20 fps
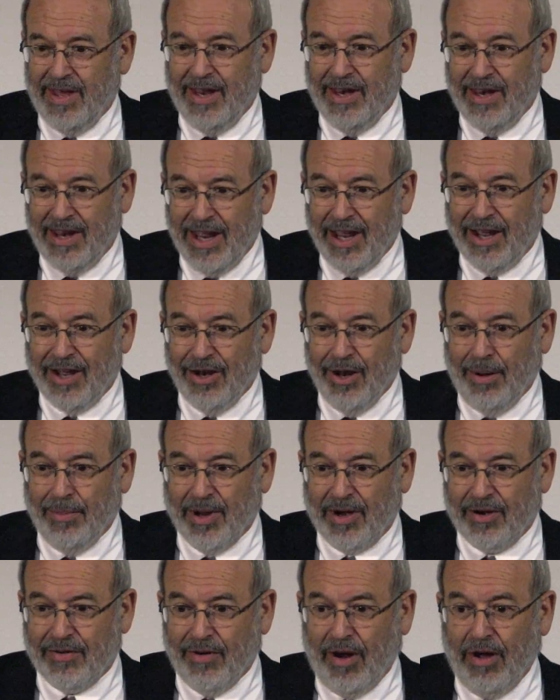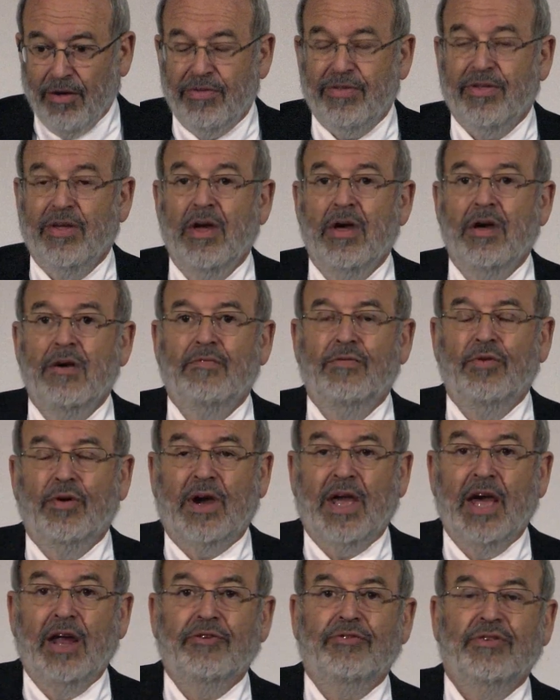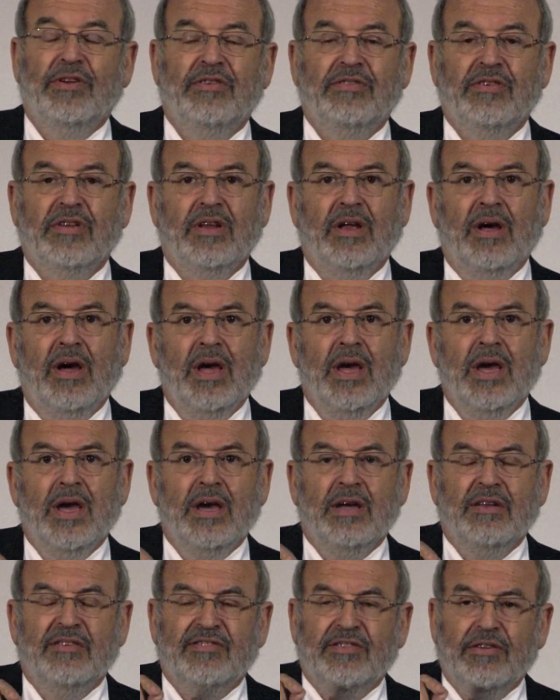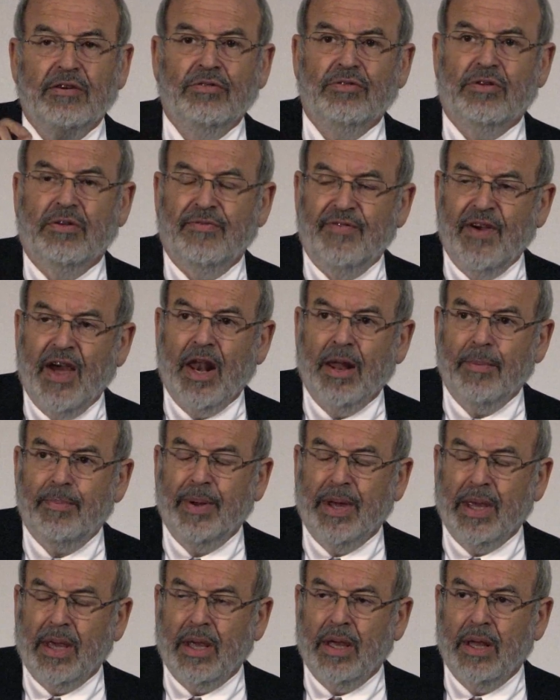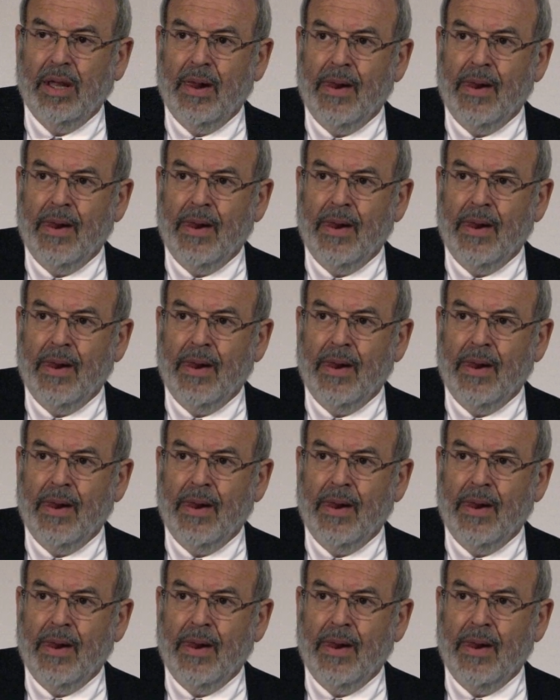Economic growth for countries that are still developing